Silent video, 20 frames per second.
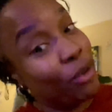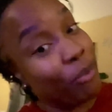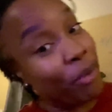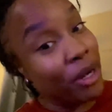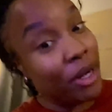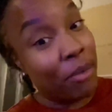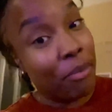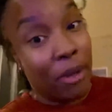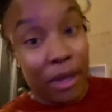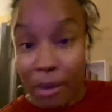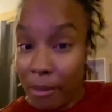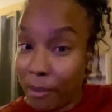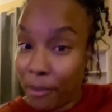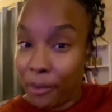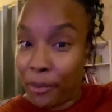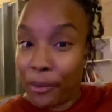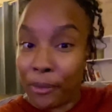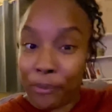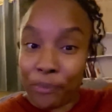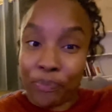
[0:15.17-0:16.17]
many
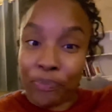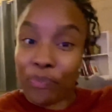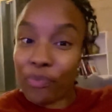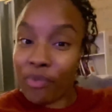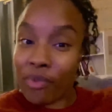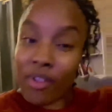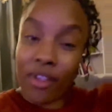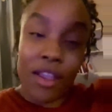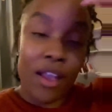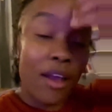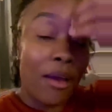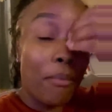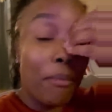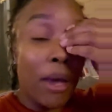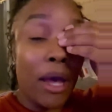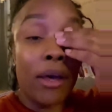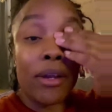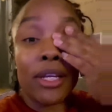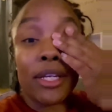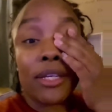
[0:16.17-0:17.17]
people
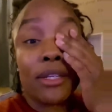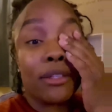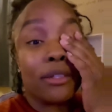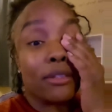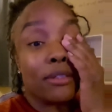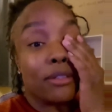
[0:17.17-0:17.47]
about it,